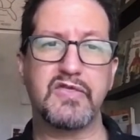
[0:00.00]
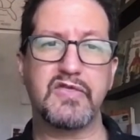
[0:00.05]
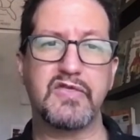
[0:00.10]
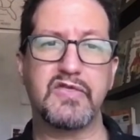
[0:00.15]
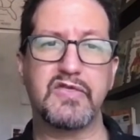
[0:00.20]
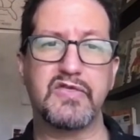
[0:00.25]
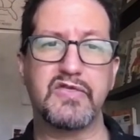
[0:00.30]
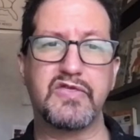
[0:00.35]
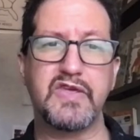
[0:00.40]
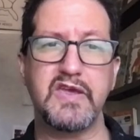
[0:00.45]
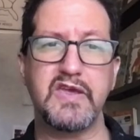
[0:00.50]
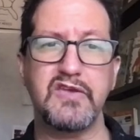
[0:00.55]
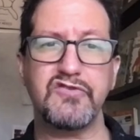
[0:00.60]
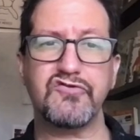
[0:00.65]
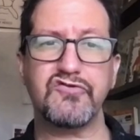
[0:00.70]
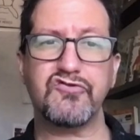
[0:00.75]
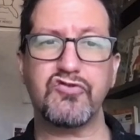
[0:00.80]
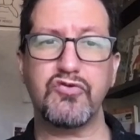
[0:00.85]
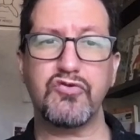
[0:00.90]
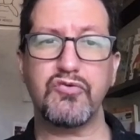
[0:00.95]
these
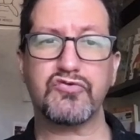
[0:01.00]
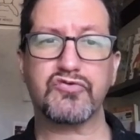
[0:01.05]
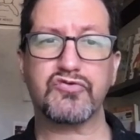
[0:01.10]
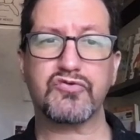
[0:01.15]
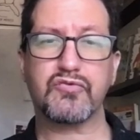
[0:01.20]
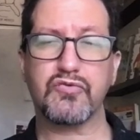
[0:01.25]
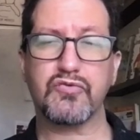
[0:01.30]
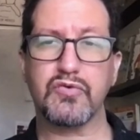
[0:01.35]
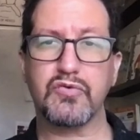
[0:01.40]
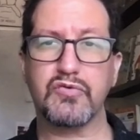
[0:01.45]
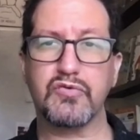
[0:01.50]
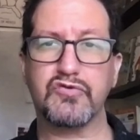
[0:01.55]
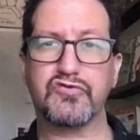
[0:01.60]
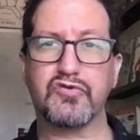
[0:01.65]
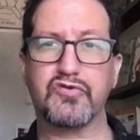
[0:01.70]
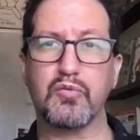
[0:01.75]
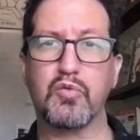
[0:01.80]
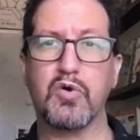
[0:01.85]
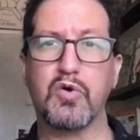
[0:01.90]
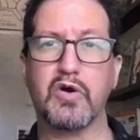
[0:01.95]
two screws
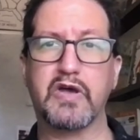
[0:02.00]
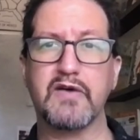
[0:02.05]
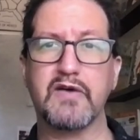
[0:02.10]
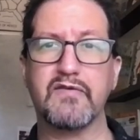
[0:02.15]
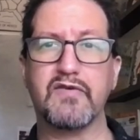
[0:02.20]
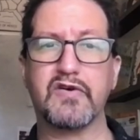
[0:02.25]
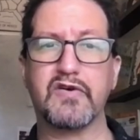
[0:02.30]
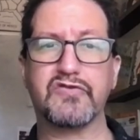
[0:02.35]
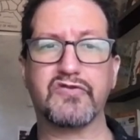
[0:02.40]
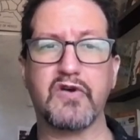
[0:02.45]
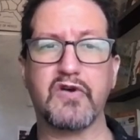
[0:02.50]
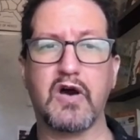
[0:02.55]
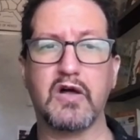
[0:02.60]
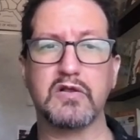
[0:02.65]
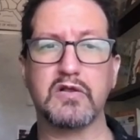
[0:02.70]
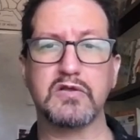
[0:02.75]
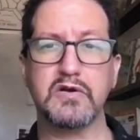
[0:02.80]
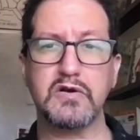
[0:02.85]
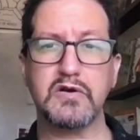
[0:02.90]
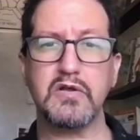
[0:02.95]
will give us a
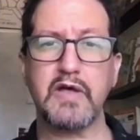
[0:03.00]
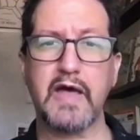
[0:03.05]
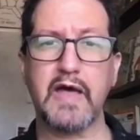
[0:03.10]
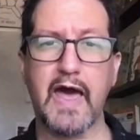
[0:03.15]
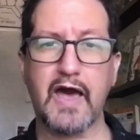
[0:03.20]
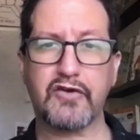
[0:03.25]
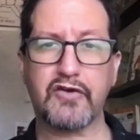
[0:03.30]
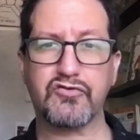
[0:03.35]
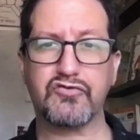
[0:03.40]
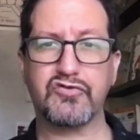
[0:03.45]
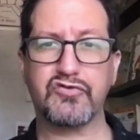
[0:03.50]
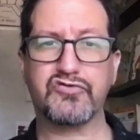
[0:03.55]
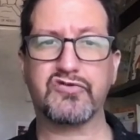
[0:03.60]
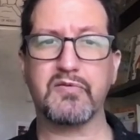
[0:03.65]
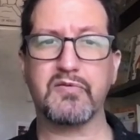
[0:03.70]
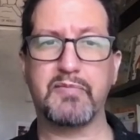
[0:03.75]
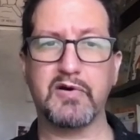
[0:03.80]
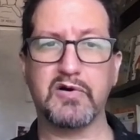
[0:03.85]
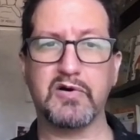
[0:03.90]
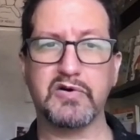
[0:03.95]
little extra
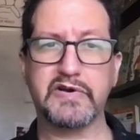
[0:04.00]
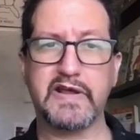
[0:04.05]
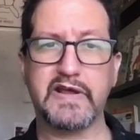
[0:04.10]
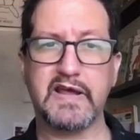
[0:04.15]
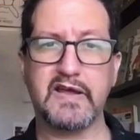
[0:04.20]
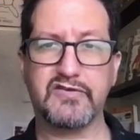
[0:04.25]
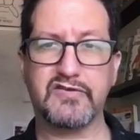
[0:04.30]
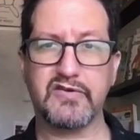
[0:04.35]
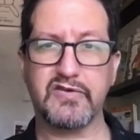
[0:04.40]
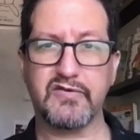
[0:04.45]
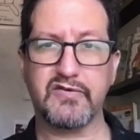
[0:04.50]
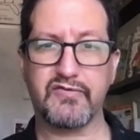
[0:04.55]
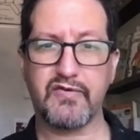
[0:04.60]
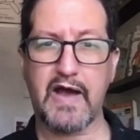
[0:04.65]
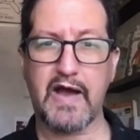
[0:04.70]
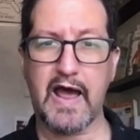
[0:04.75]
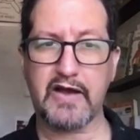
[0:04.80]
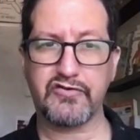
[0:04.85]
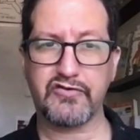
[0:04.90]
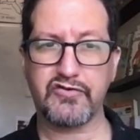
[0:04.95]
stability into the
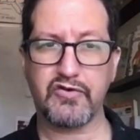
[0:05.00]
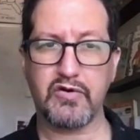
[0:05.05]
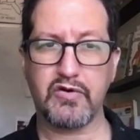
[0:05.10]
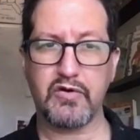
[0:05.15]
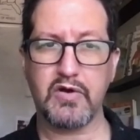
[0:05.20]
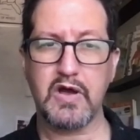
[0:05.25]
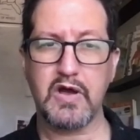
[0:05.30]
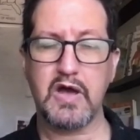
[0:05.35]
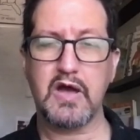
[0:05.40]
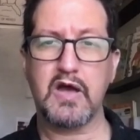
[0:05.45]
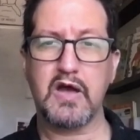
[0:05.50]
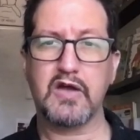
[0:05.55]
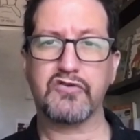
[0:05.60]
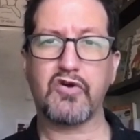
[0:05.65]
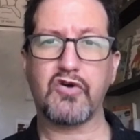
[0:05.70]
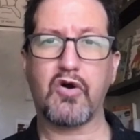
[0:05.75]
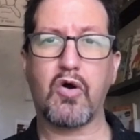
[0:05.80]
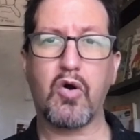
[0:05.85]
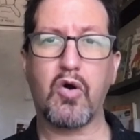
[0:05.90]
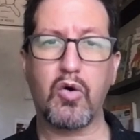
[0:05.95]
fracture
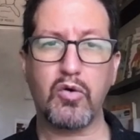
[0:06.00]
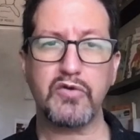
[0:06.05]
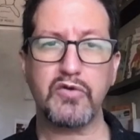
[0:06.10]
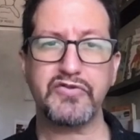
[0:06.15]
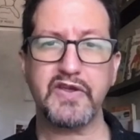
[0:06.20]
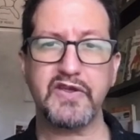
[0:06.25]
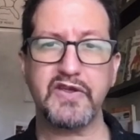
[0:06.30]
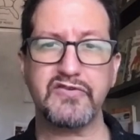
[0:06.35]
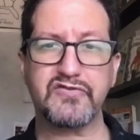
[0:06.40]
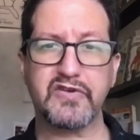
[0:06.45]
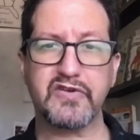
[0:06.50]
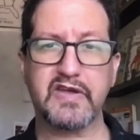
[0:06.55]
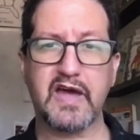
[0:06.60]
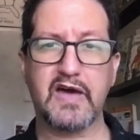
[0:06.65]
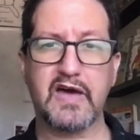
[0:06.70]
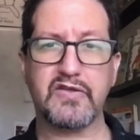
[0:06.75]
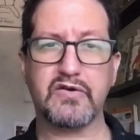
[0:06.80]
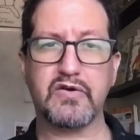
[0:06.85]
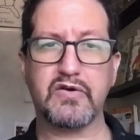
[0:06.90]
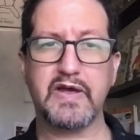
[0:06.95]
to hold things
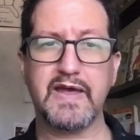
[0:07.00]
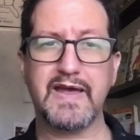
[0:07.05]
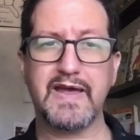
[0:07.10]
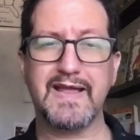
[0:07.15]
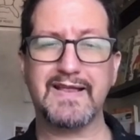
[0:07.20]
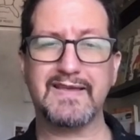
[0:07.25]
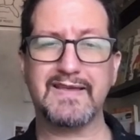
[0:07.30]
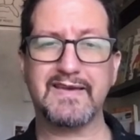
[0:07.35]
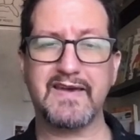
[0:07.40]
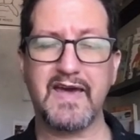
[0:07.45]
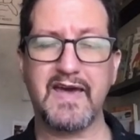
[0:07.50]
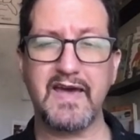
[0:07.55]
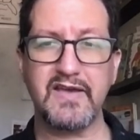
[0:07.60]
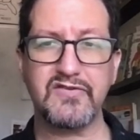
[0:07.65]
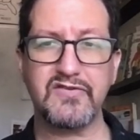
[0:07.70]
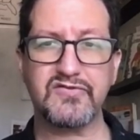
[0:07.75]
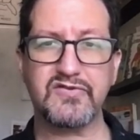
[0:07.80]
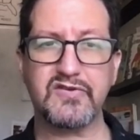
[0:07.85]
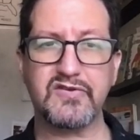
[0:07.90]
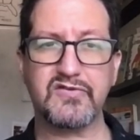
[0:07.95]
together in
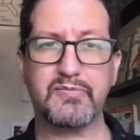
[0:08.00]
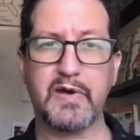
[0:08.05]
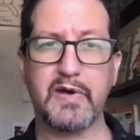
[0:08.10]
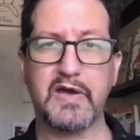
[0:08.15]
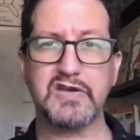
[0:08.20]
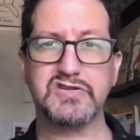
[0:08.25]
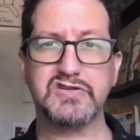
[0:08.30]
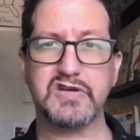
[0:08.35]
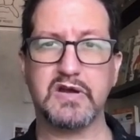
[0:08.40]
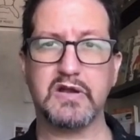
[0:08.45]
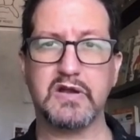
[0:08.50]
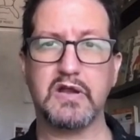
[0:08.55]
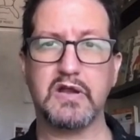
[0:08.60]
case this patient